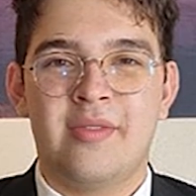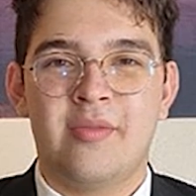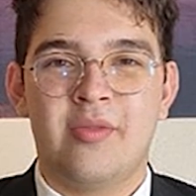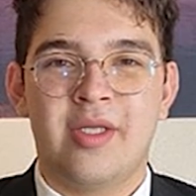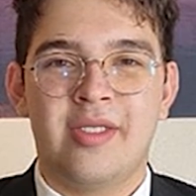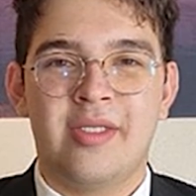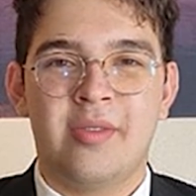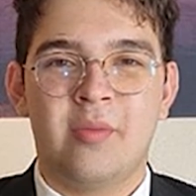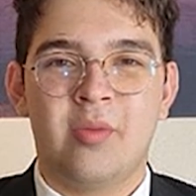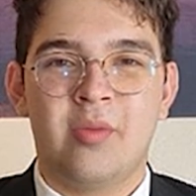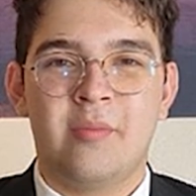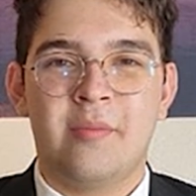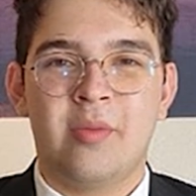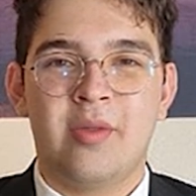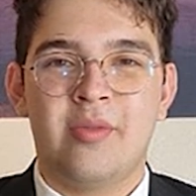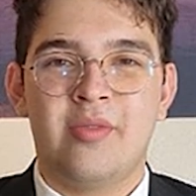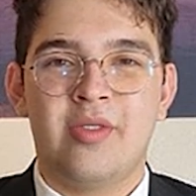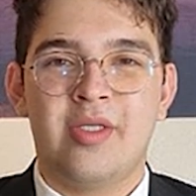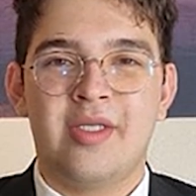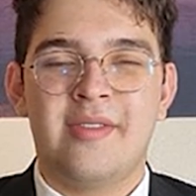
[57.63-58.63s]
and transport
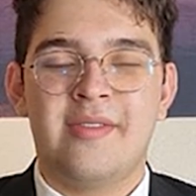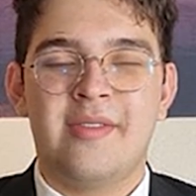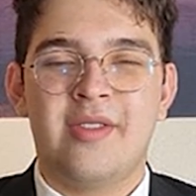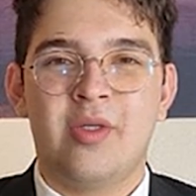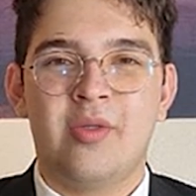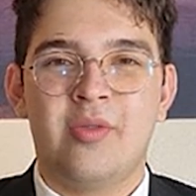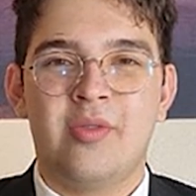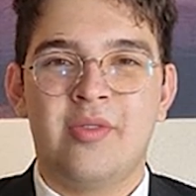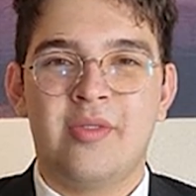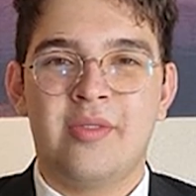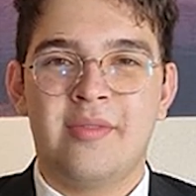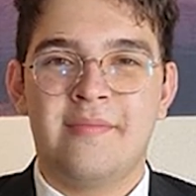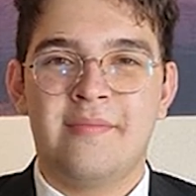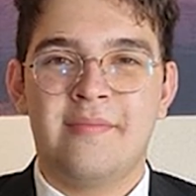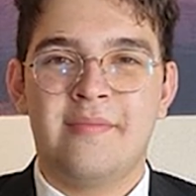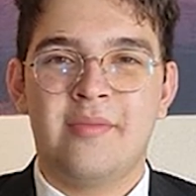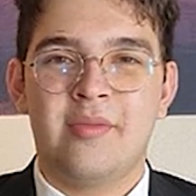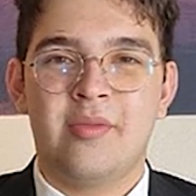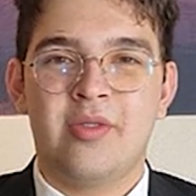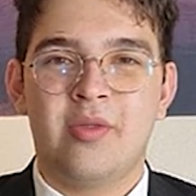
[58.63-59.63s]
projects launched.
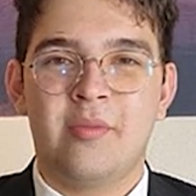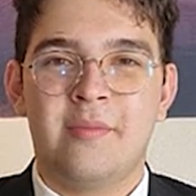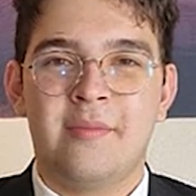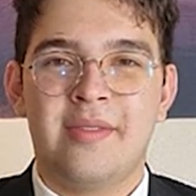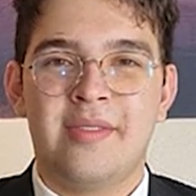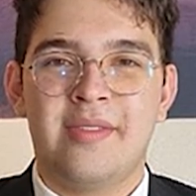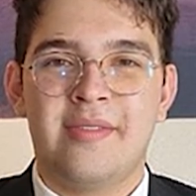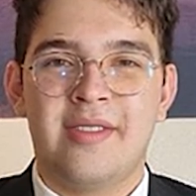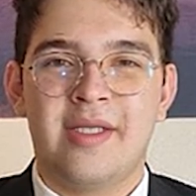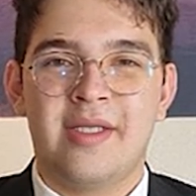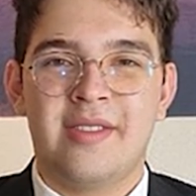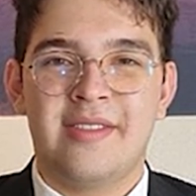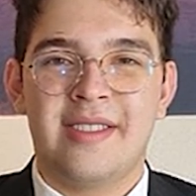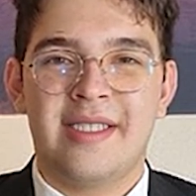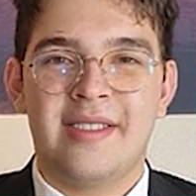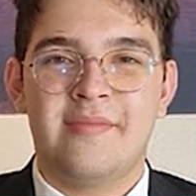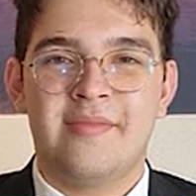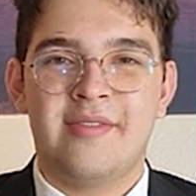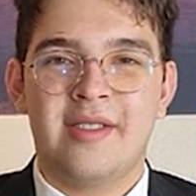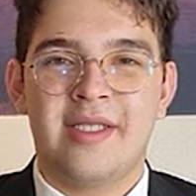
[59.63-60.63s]
Turkmenistan
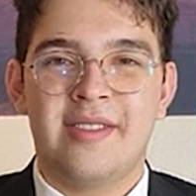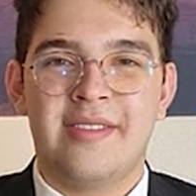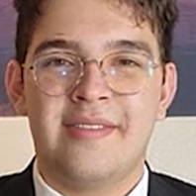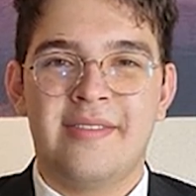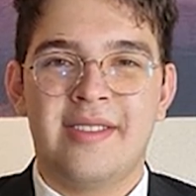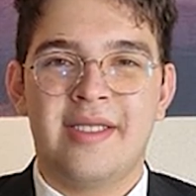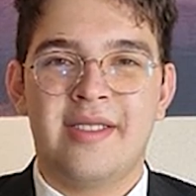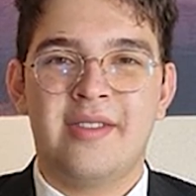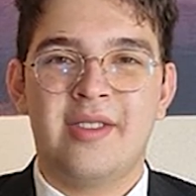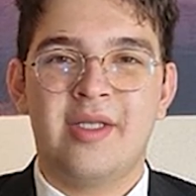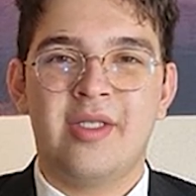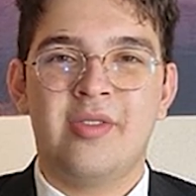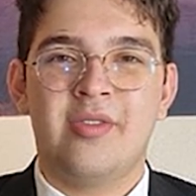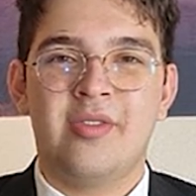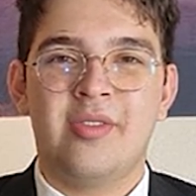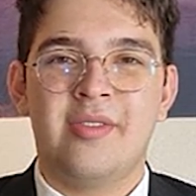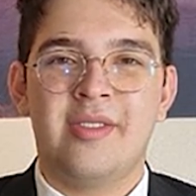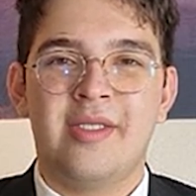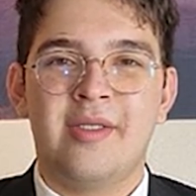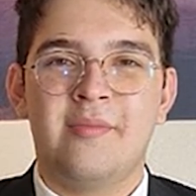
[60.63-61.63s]
and Afghanistan
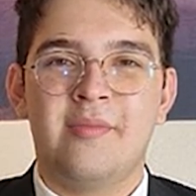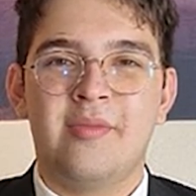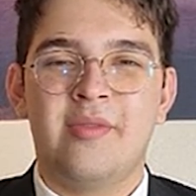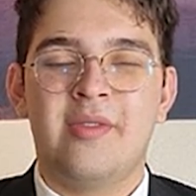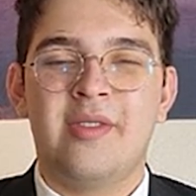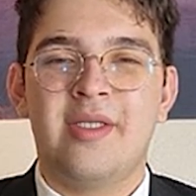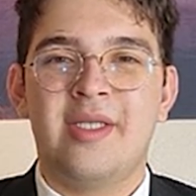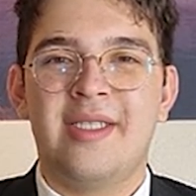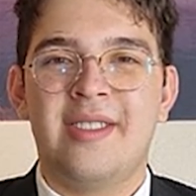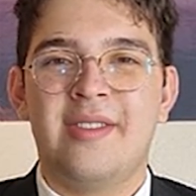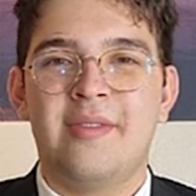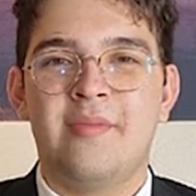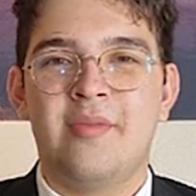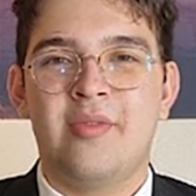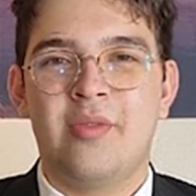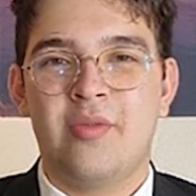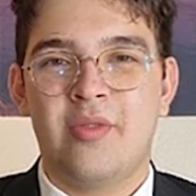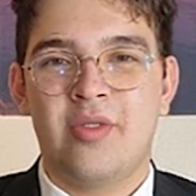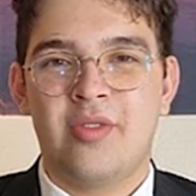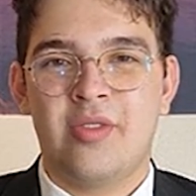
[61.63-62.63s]
launched several key
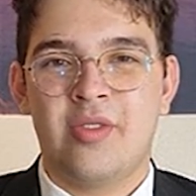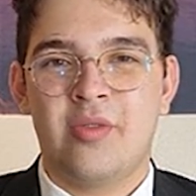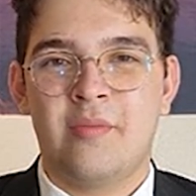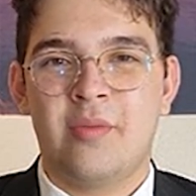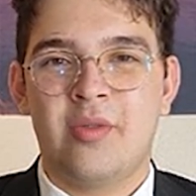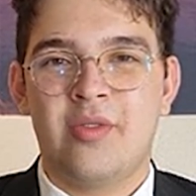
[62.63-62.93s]
infrastructure